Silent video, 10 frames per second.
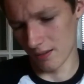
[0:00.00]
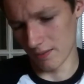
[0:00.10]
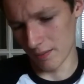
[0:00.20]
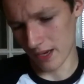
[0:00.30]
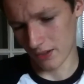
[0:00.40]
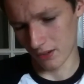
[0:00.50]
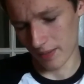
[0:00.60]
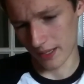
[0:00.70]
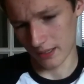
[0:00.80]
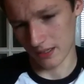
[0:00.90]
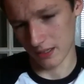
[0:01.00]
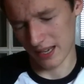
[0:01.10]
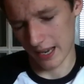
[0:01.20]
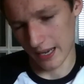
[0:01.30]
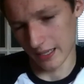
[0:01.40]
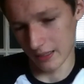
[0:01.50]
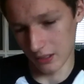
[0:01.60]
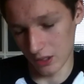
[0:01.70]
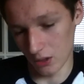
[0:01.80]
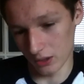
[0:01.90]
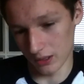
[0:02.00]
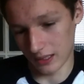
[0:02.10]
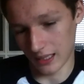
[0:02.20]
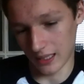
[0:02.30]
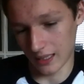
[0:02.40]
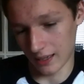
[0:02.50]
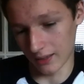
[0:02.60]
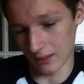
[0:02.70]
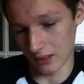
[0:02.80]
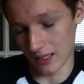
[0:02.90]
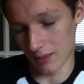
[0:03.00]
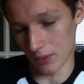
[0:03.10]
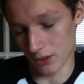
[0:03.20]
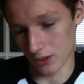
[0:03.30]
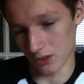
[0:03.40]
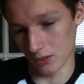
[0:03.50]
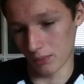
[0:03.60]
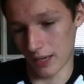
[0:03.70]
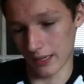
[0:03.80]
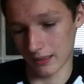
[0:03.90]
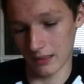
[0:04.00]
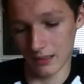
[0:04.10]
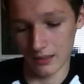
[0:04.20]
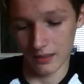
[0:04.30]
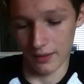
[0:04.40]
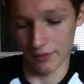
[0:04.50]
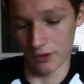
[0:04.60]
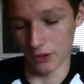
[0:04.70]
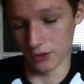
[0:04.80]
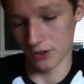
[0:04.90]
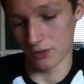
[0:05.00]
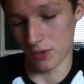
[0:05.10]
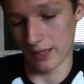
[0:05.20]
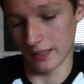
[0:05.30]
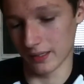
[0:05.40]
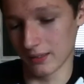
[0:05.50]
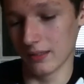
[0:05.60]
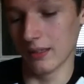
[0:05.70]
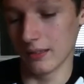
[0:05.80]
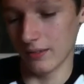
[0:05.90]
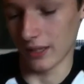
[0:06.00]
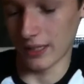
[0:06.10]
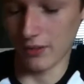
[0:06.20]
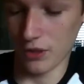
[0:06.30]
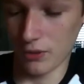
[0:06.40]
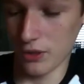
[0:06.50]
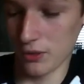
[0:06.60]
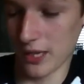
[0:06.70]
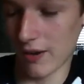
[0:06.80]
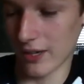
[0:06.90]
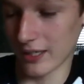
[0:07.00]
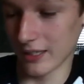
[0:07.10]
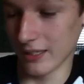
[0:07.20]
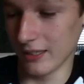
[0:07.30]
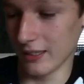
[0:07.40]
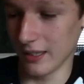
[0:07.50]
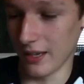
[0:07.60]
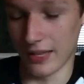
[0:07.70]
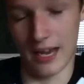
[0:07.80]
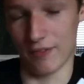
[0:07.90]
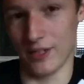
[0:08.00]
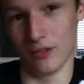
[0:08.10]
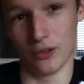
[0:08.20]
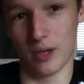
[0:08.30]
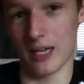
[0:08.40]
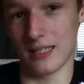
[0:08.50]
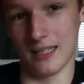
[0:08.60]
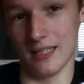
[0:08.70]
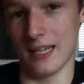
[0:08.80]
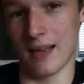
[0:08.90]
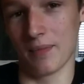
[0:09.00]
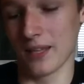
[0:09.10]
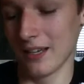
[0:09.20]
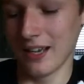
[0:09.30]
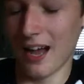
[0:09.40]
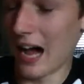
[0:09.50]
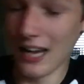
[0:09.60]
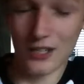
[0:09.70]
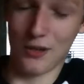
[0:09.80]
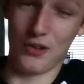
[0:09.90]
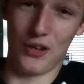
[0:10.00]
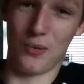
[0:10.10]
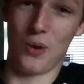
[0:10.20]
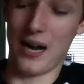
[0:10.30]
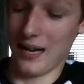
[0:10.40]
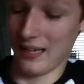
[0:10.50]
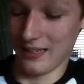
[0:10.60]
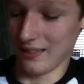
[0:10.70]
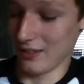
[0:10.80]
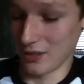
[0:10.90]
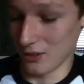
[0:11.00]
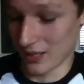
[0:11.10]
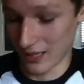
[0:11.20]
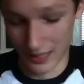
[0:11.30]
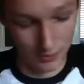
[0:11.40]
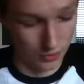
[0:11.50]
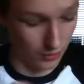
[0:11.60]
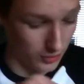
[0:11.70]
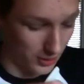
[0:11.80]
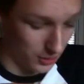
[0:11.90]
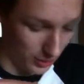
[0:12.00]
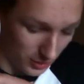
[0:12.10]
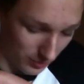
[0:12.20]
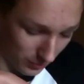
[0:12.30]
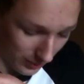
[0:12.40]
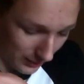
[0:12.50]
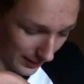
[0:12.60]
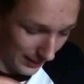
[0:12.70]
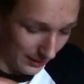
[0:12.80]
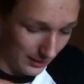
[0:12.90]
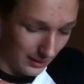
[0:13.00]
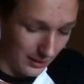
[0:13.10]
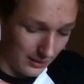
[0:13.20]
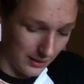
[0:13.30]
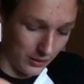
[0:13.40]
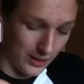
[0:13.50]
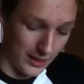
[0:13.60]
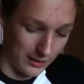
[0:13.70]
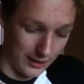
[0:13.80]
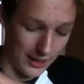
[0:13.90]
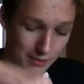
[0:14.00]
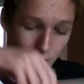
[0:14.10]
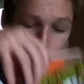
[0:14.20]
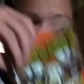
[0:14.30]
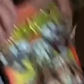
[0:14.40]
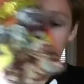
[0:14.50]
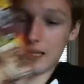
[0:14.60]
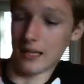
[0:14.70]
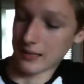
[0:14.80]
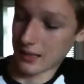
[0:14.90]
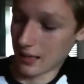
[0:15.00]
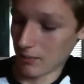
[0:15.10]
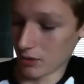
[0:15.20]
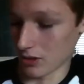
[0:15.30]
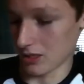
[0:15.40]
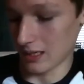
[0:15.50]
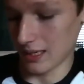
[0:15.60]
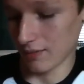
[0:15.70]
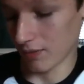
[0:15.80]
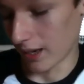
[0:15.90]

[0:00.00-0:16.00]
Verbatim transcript: Mechromancer and the Golden Key and Gearbox gun pack and the Vault Hunter's Relic. They give you a new character and they haven't even created it yet. I don't know why 2K games are obviously doing something there. Then you get the game, obviously, in a nice cardboard sleeve.